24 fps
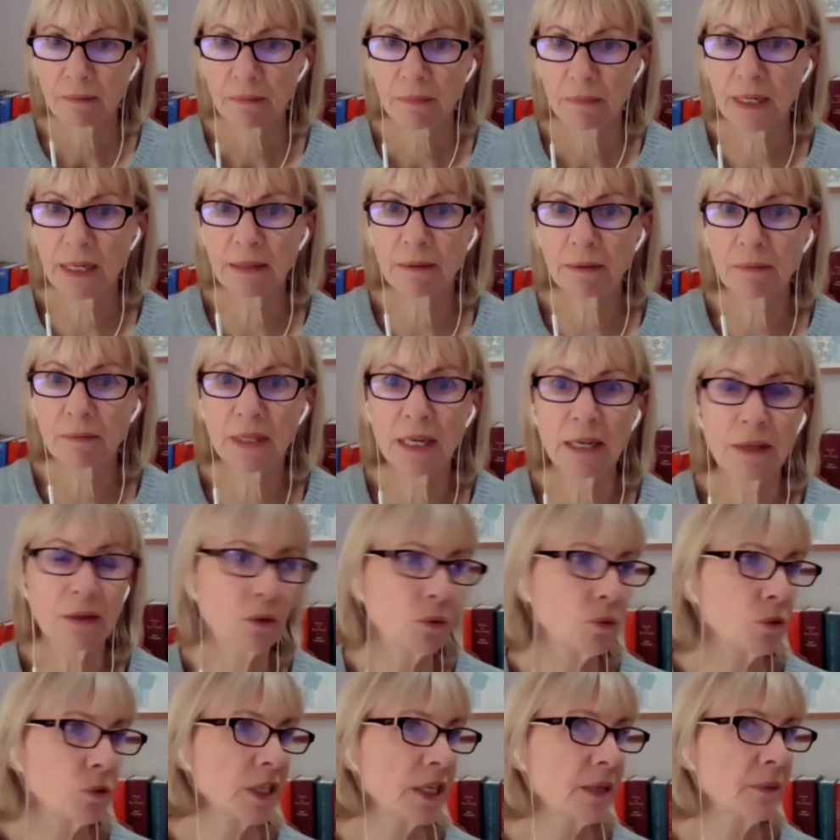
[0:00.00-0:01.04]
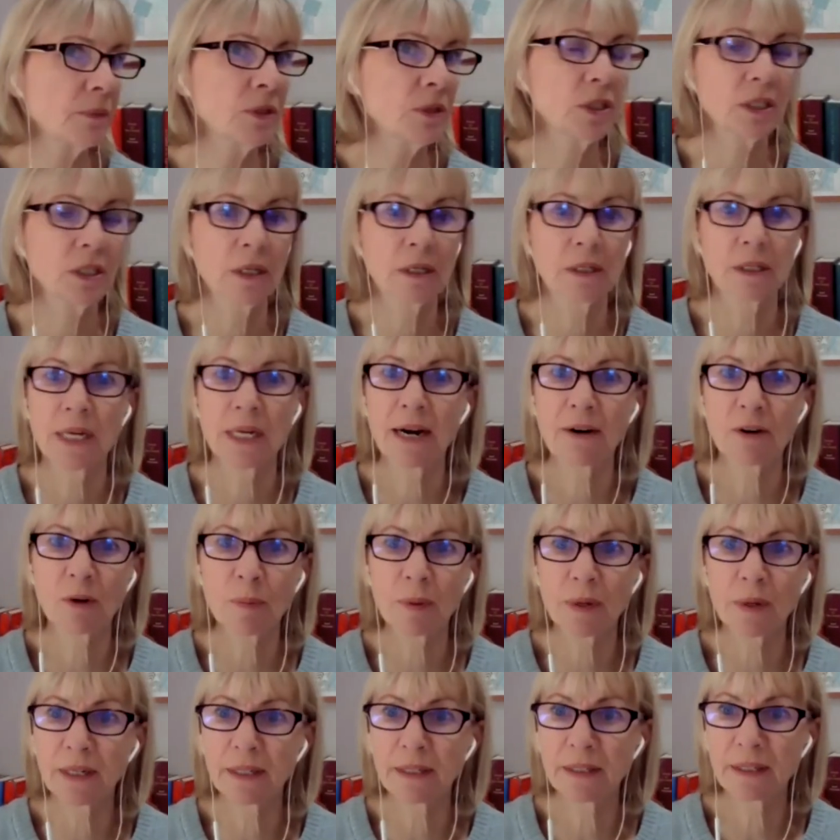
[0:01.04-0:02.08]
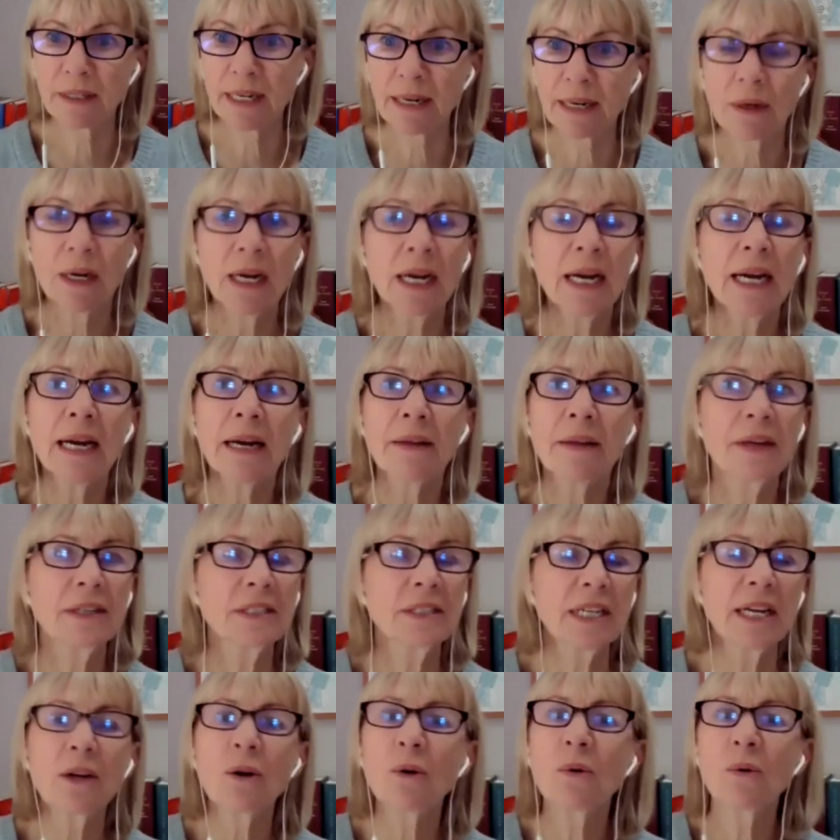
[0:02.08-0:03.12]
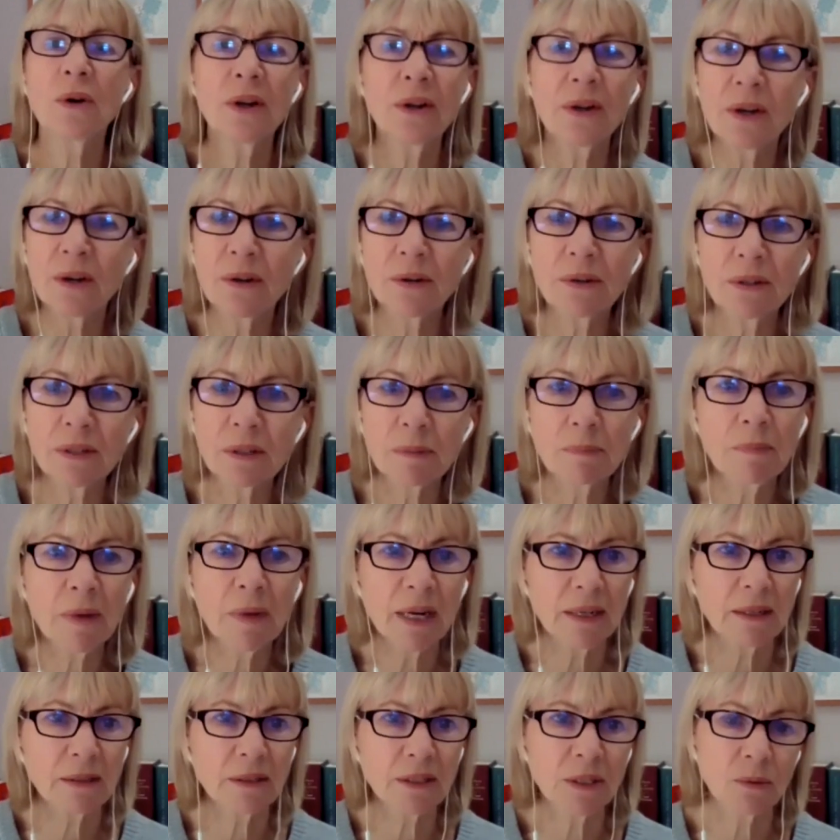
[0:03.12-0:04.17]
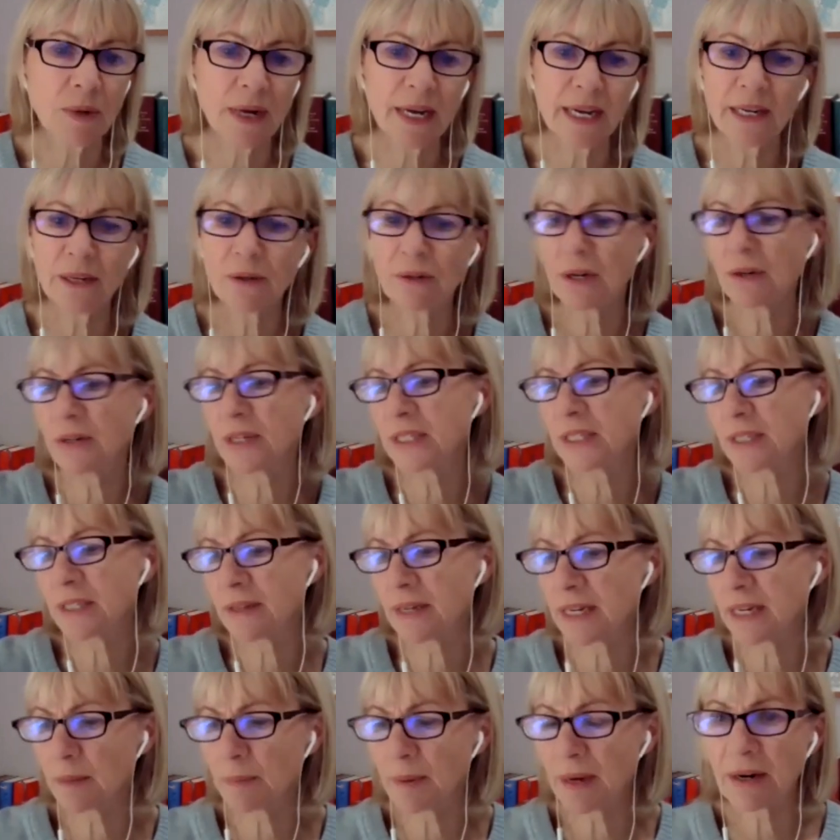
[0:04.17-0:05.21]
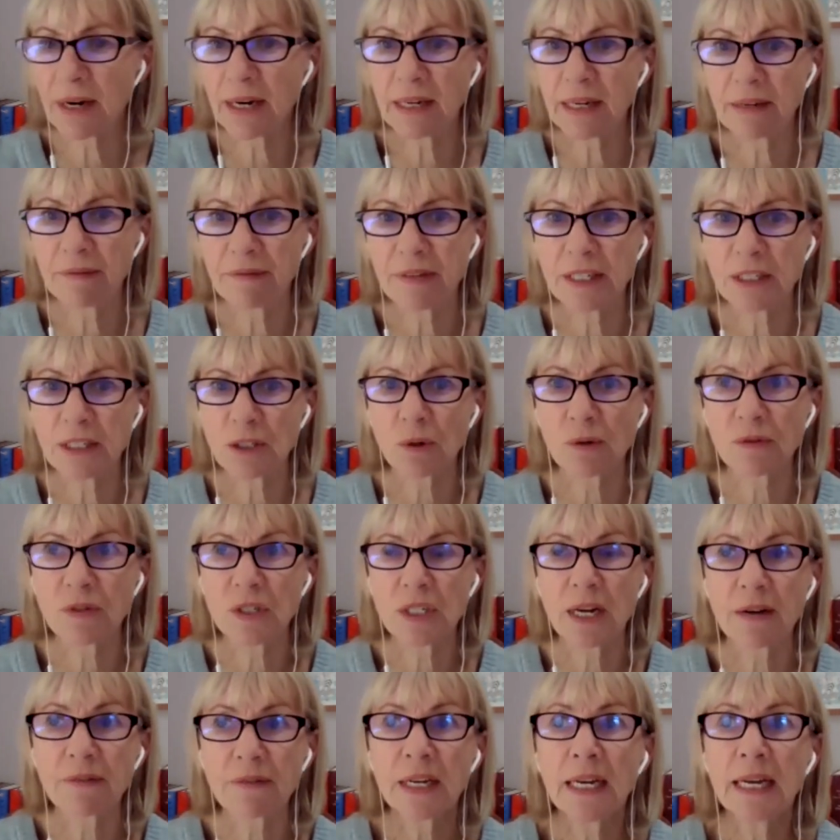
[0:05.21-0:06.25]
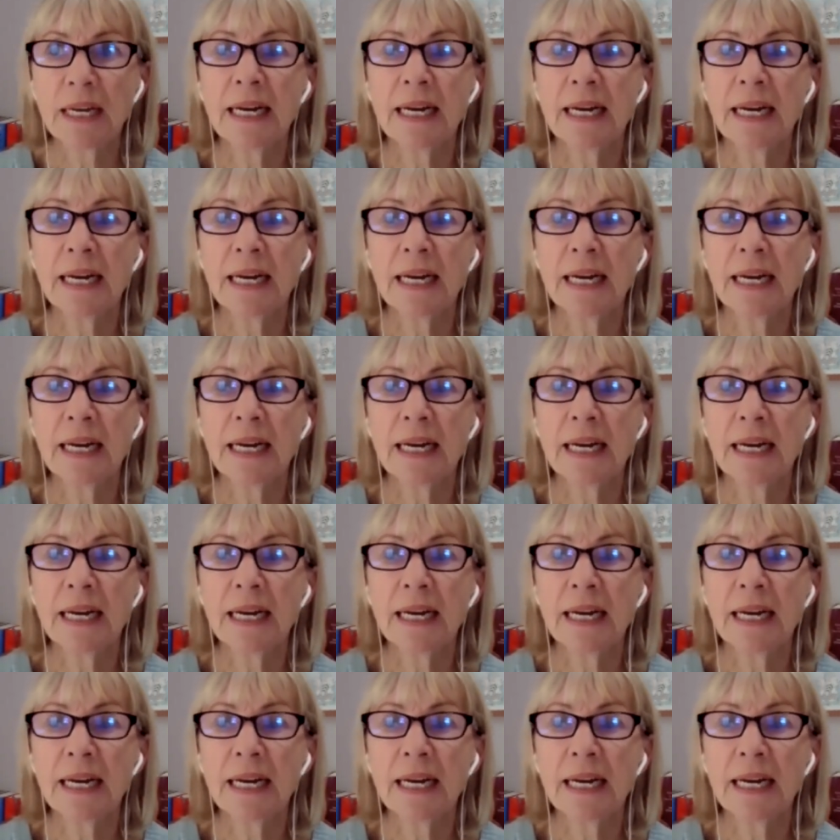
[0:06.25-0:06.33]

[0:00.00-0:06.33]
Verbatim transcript: They they thought it was terrible, and they they said, "Oh, you know, it's miles away. You don't need to think about any of this sort of stuff."